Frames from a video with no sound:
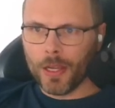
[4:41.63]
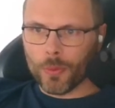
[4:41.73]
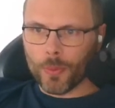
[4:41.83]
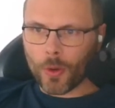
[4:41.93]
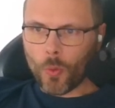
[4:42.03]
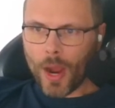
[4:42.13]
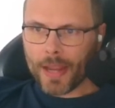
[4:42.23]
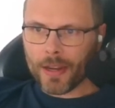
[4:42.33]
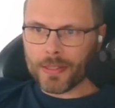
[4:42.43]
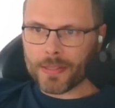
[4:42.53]

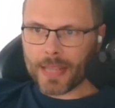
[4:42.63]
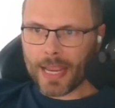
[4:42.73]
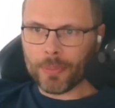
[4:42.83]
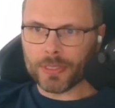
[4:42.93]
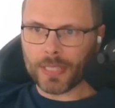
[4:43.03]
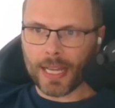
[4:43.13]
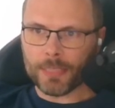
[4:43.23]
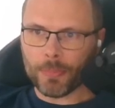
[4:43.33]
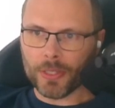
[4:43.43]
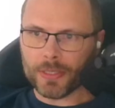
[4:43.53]
Required sample size
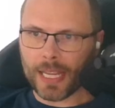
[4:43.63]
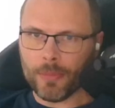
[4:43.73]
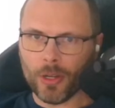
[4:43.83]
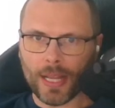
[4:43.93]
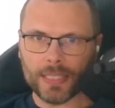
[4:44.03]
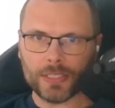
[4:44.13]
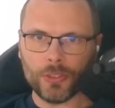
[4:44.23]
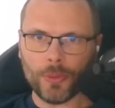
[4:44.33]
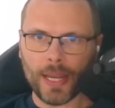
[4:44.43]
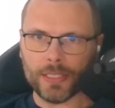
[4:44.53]
per table
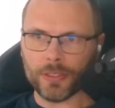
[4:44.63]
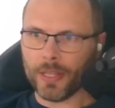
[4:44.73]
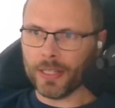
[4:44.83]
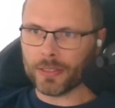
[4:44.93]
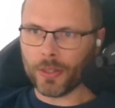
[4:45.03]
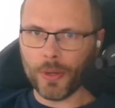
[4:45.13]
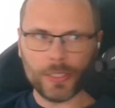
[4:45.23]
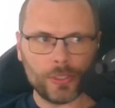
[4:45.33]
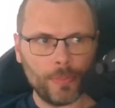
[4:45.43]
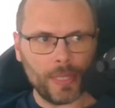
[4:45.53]
S2A. So there's going
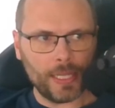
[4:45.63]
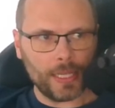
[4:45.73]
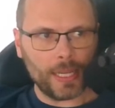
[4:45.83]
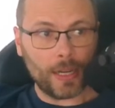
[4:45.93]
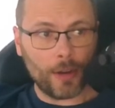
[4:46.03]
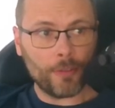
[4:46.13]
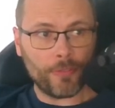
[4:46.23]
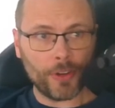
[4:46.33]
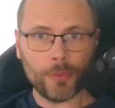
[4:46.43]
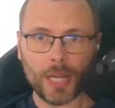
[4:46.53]
to be, in our
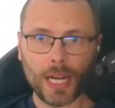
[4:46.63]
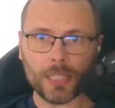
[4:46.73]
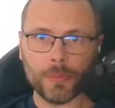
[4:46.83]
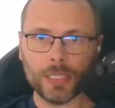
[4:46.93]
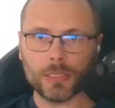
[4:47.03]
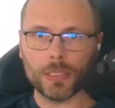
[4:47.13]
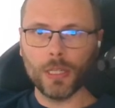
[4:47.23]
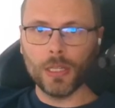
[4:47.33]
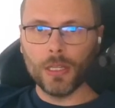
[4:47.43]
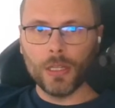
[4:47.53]
firm documents,
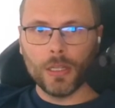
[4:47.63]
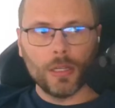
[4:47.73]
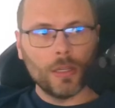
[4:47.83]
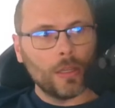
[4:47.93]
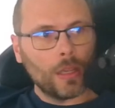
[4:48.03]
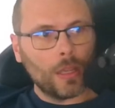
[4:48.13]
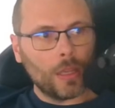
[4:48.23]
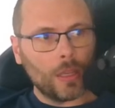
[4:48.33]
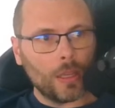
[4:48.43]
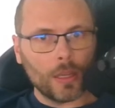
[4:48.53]

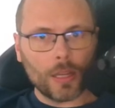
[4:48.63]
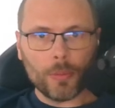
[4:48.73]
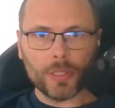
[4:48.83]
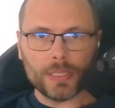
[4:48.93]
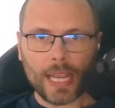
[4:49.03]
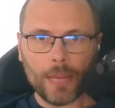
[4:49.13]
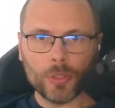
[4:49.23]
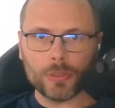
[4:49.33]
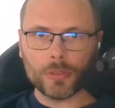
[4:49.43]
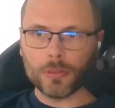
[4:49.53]
a couple of
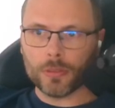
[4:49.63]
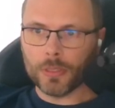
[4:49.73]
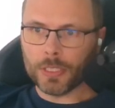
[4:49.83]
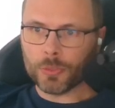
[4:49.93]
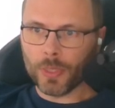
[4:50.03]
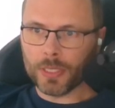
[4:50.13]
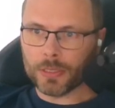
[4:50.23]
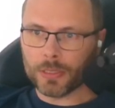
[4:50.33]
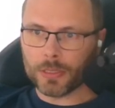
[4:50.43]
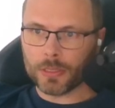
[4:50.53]
tables. And this
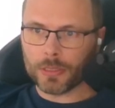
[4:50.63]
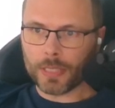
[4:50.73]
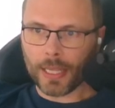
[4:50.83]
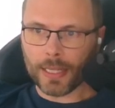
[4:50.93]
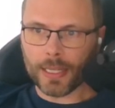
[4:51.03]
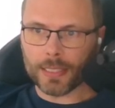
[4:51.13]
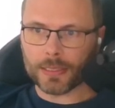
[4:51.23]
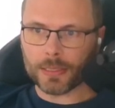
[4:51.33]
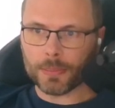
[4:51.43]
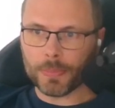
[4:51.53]
one's telling
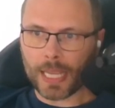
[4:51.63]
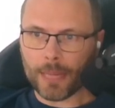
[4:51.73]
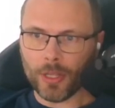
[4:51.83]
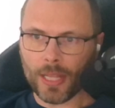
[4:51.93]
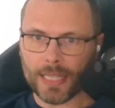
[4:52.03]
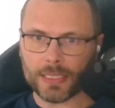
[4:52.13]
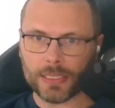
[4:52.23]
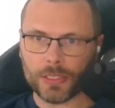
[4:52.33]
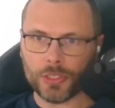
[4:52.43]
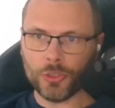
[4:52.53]
us table
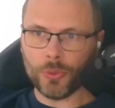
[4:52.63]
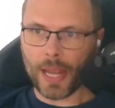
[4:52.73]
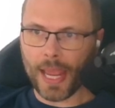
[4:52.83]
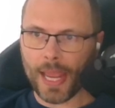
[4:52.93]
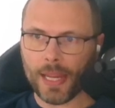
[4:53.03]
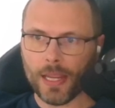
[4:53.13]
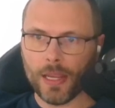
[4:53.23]
S2A,